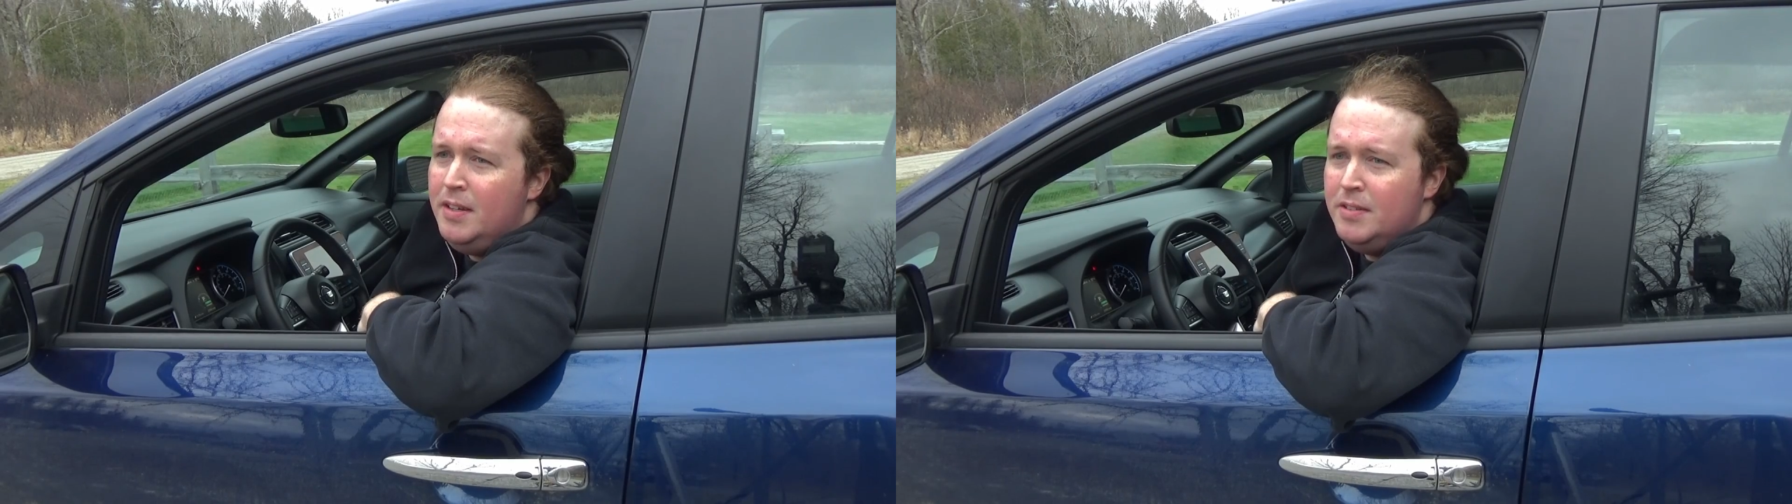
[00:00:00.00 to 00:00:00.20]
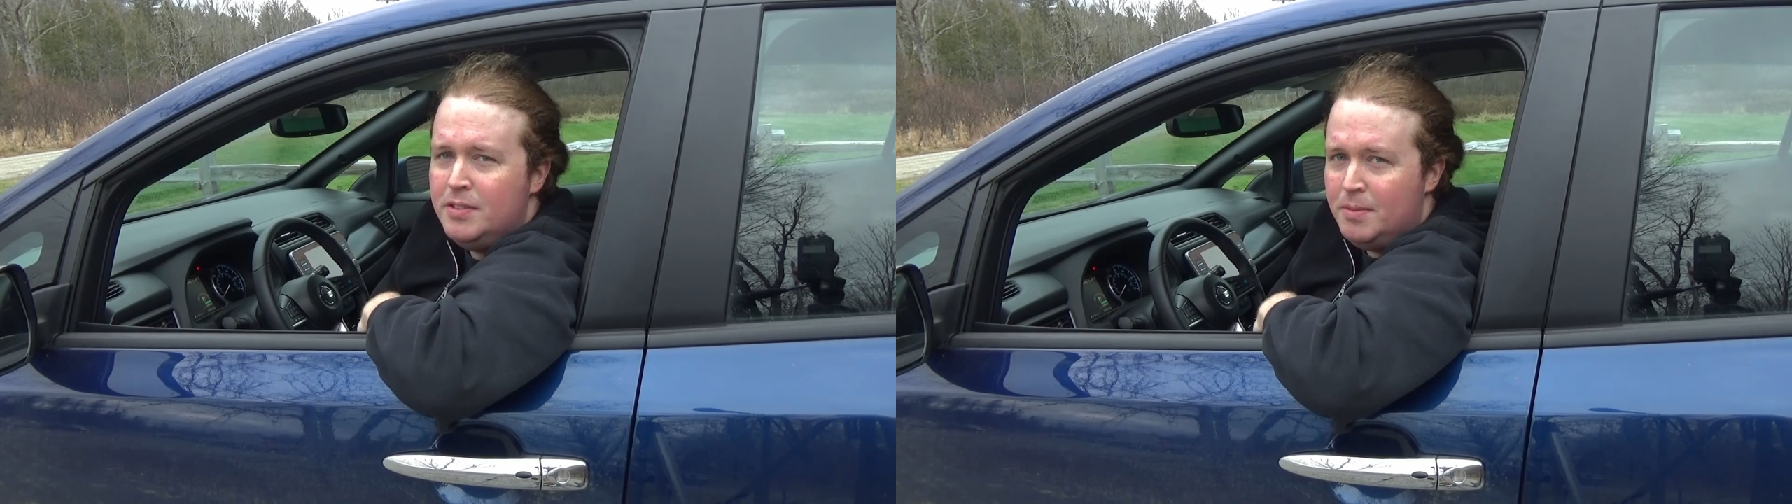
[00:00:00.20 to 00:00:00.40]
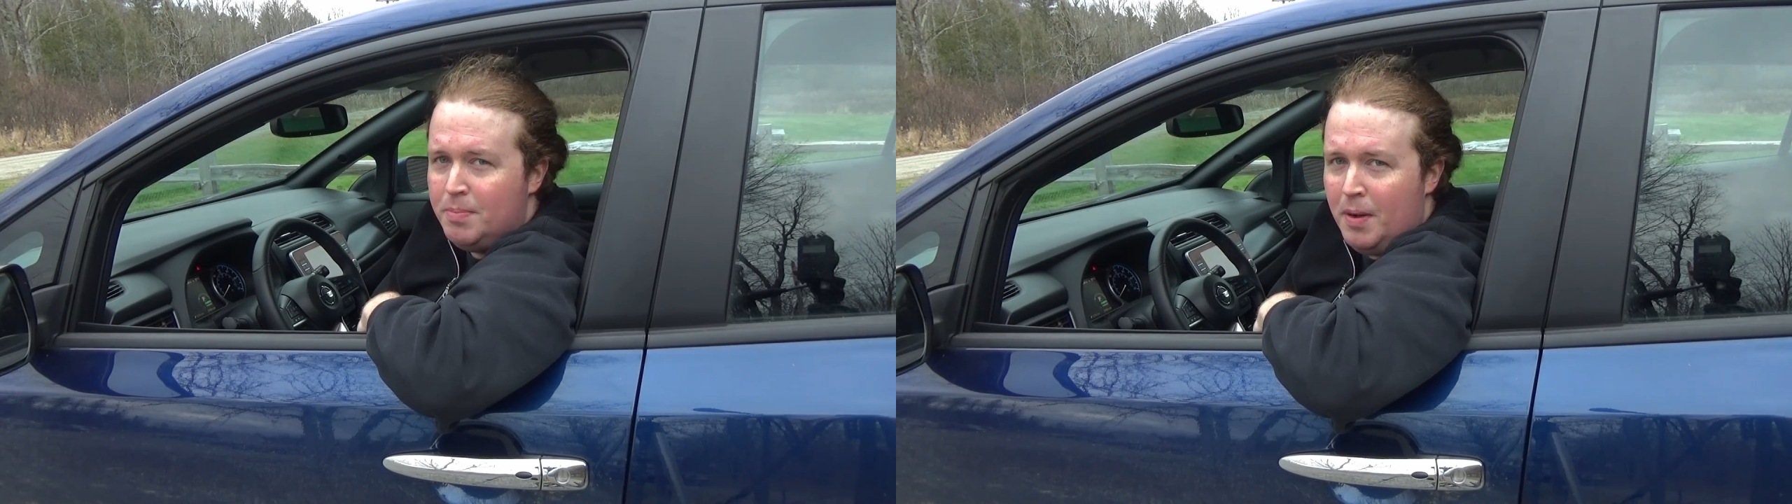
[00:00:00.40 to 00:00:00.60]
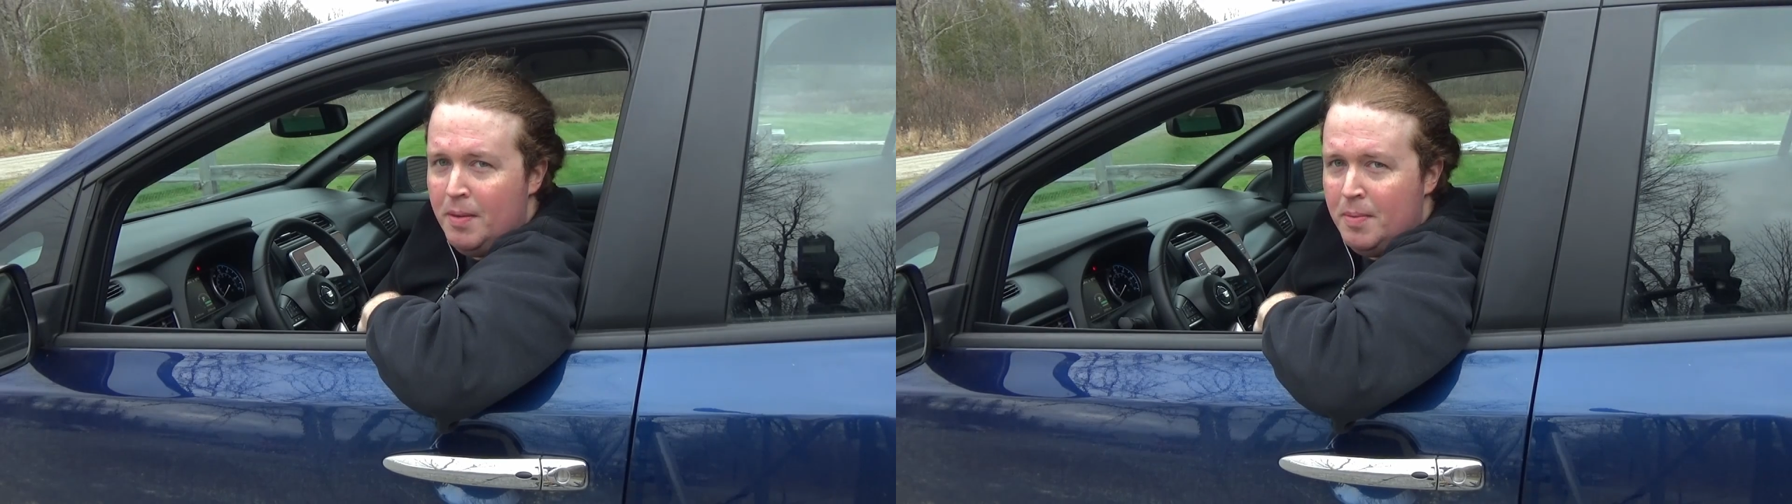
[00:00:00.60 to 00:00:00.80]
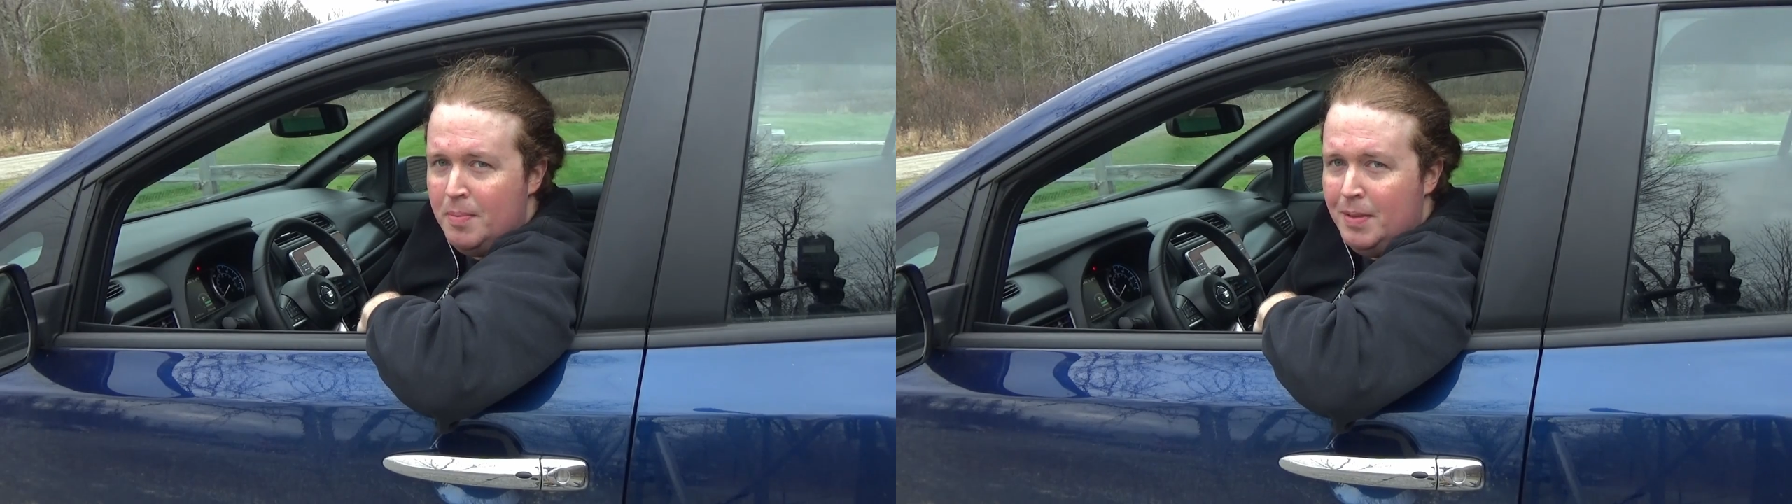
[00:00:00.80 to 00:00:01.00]
you should
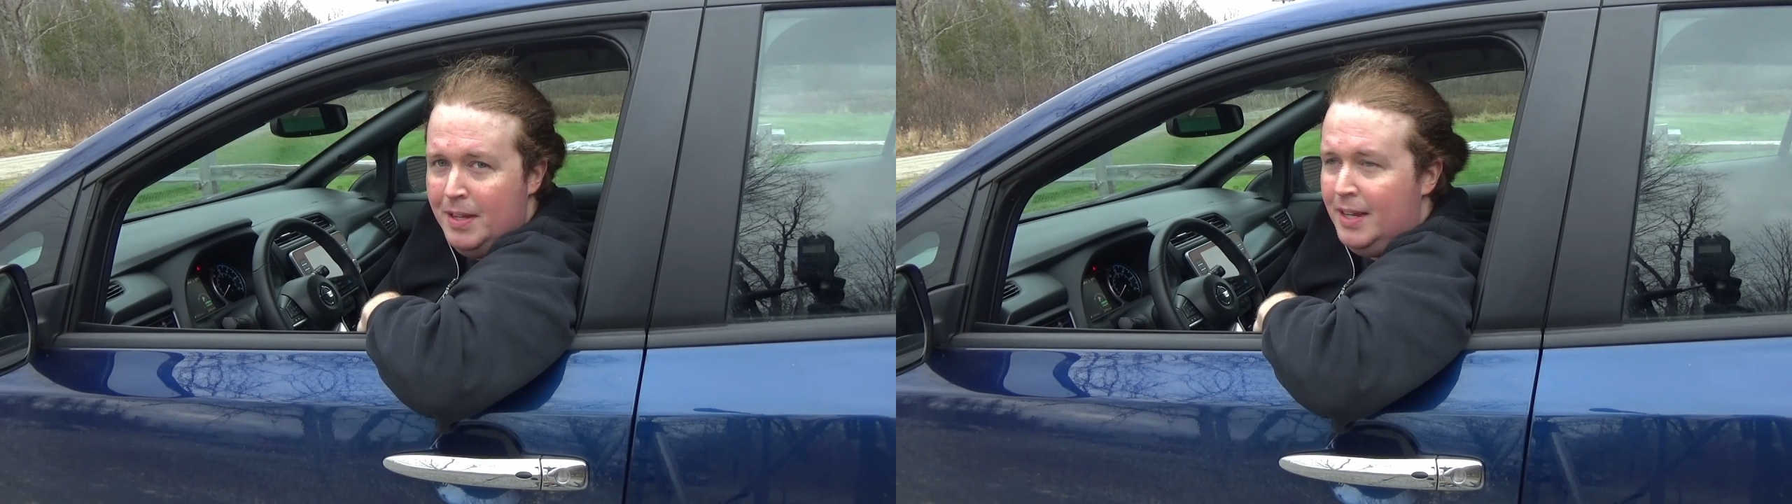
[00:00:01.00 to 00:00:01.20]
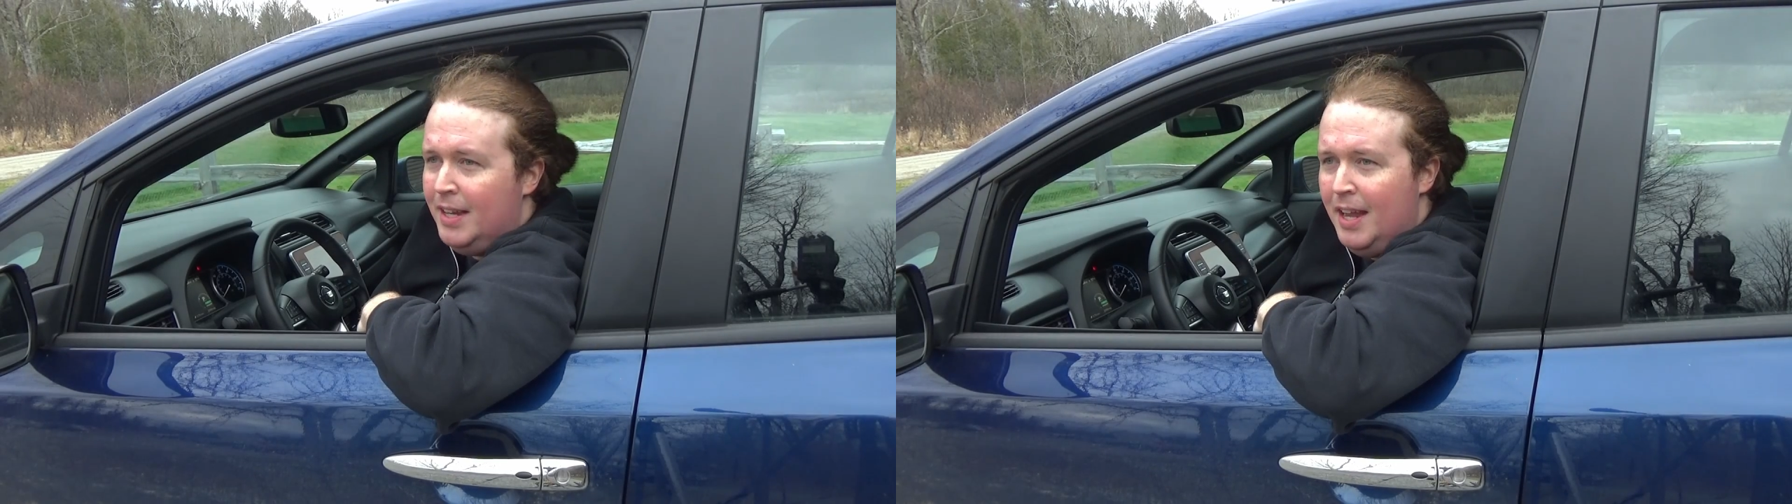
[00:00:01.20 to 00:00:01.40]
probably